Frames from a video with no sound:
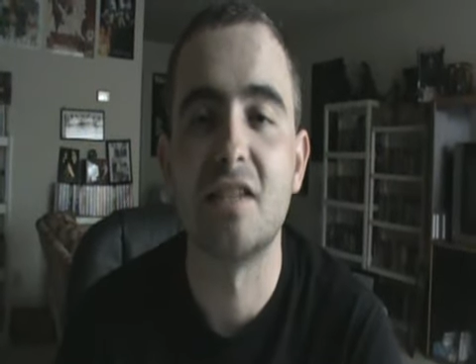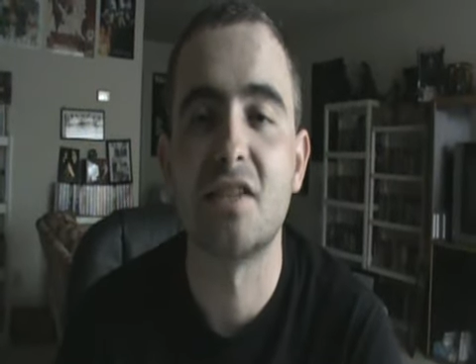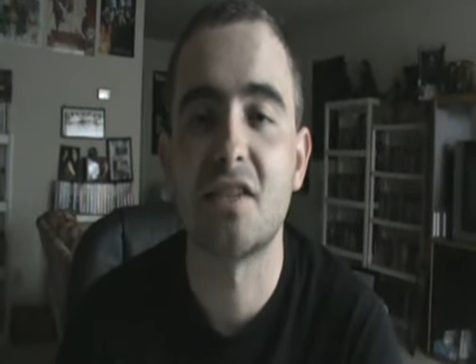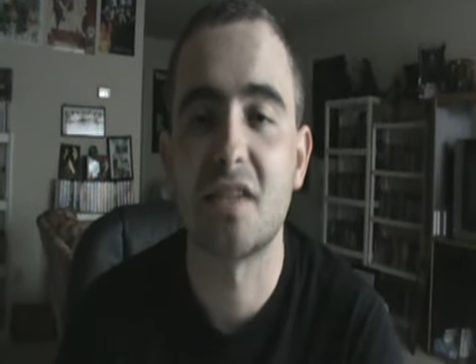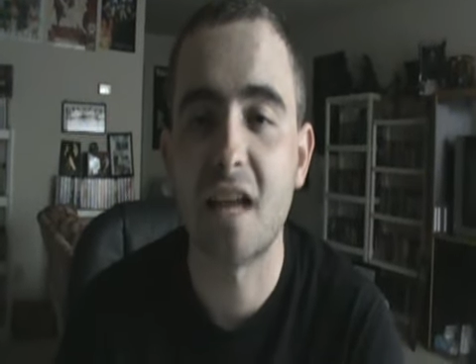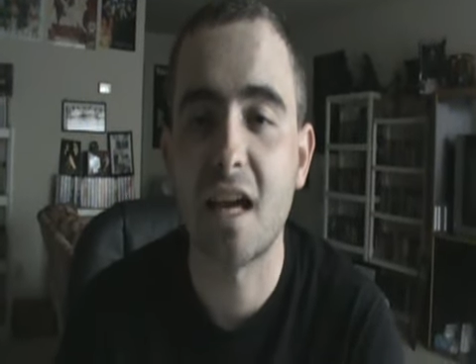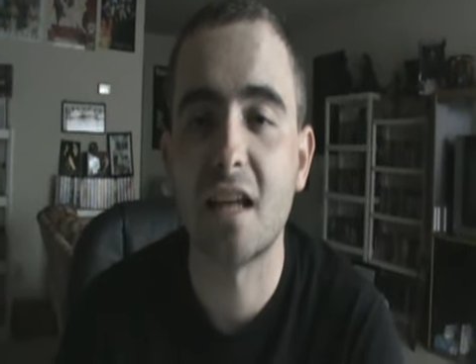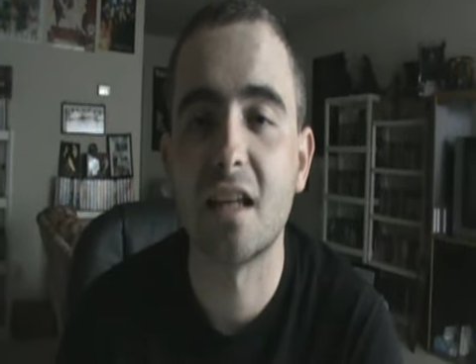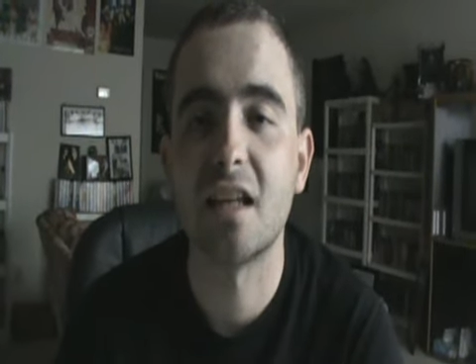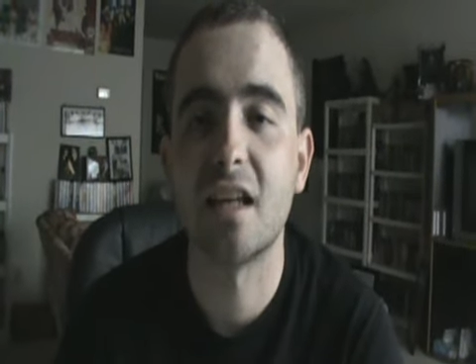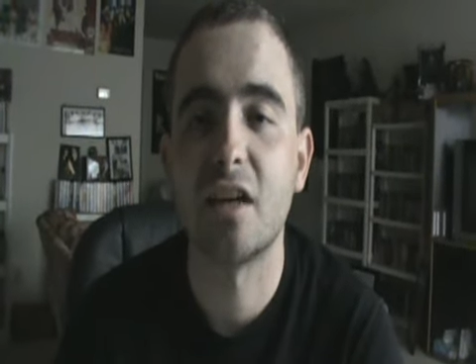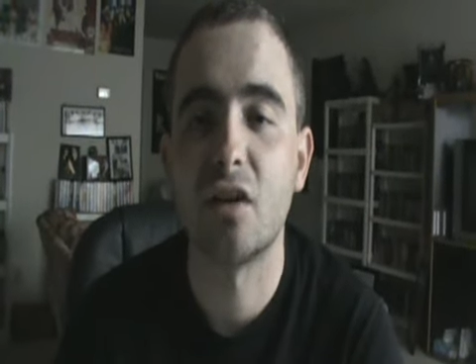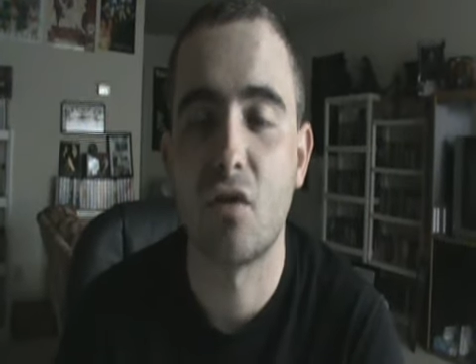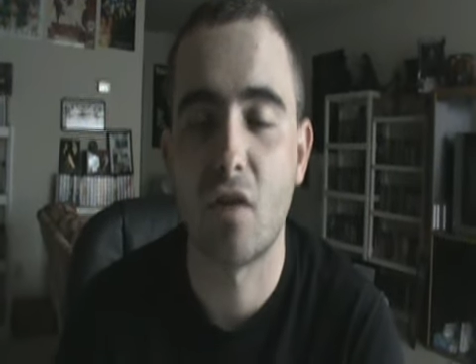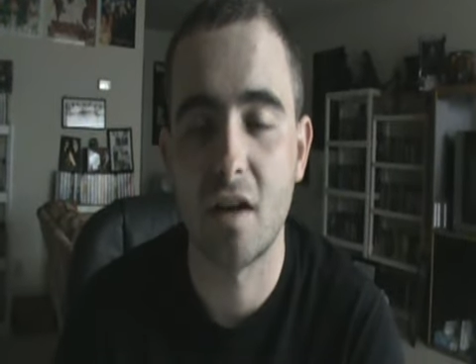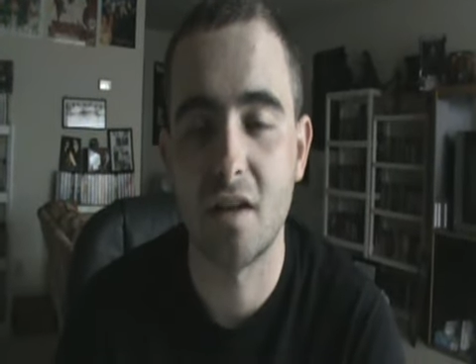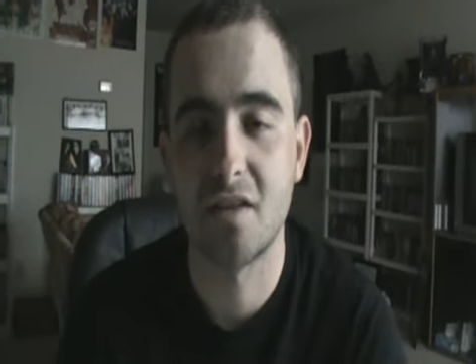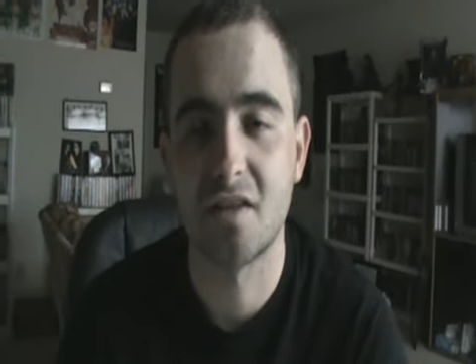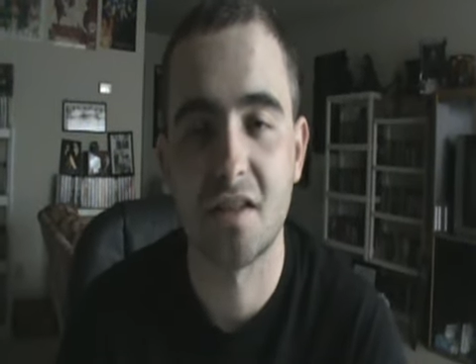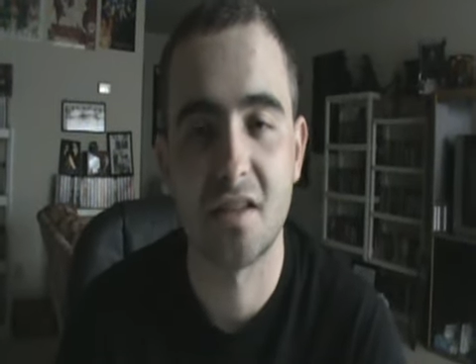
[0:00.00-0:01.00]
insanely
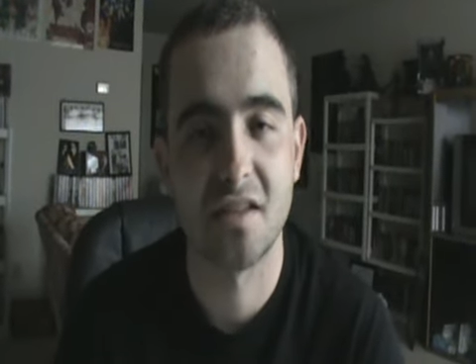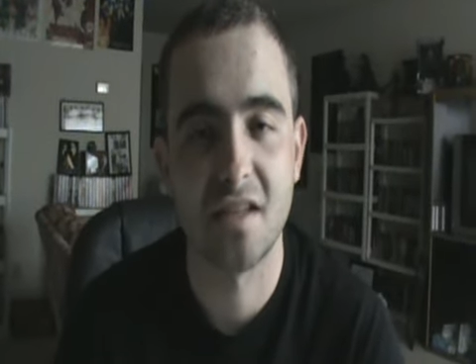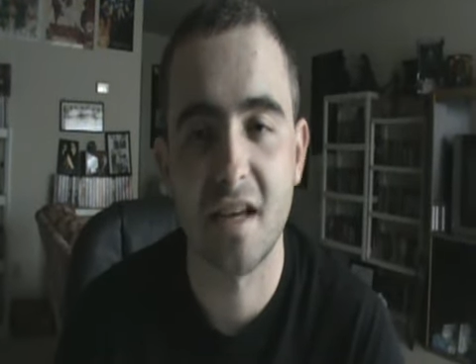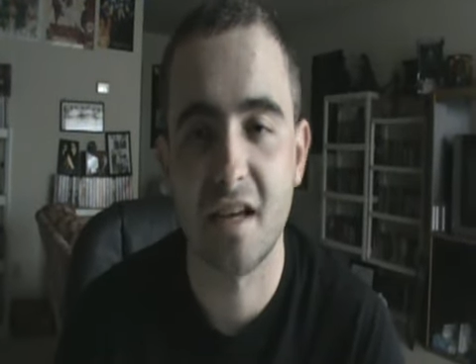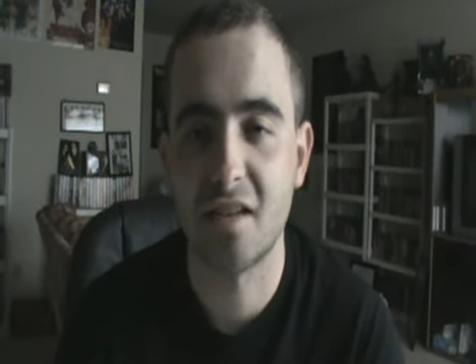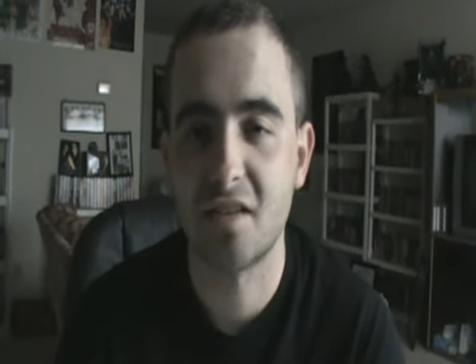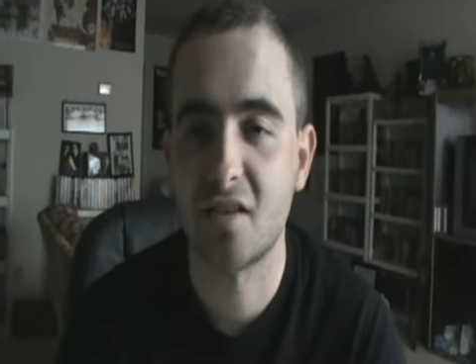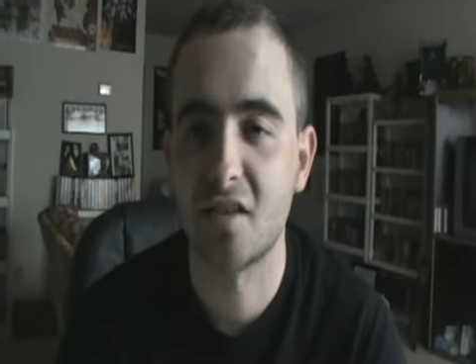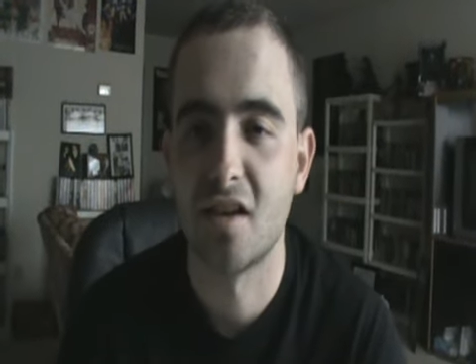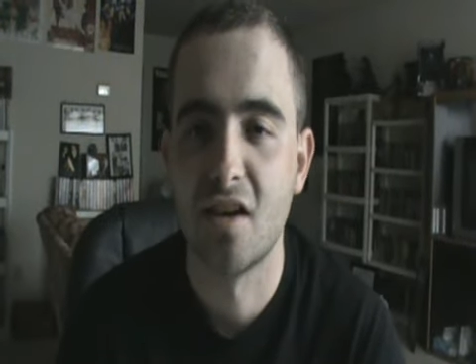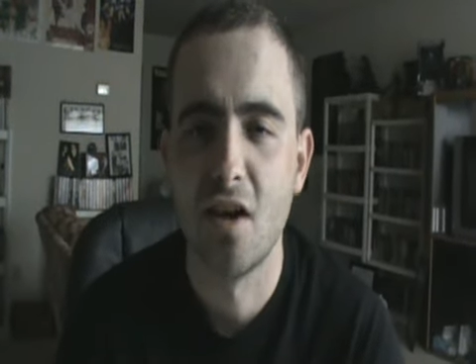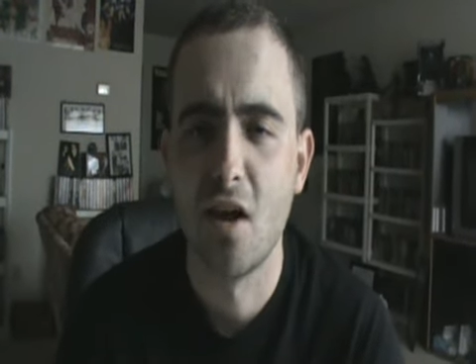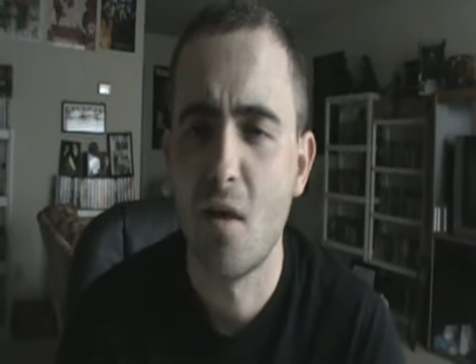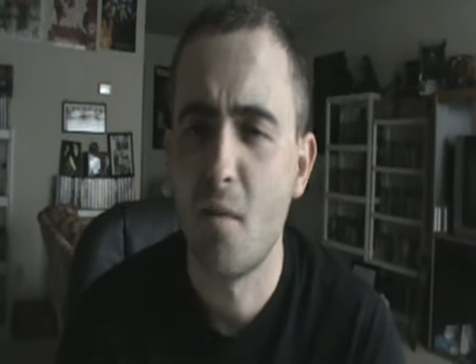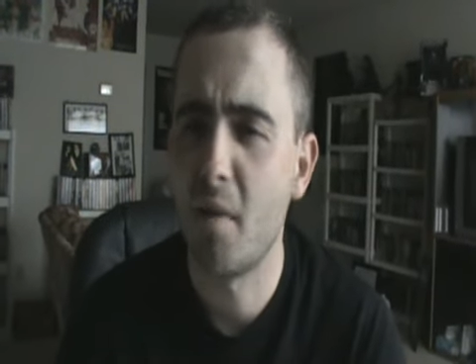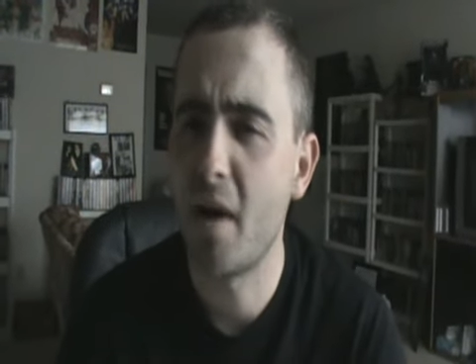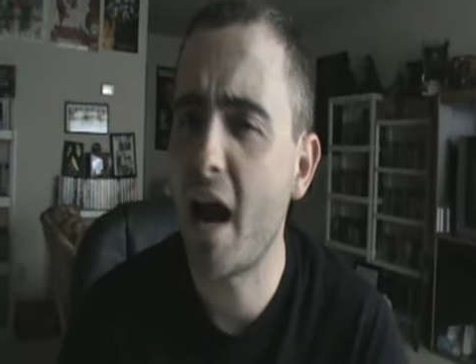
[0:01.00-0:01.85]
great success,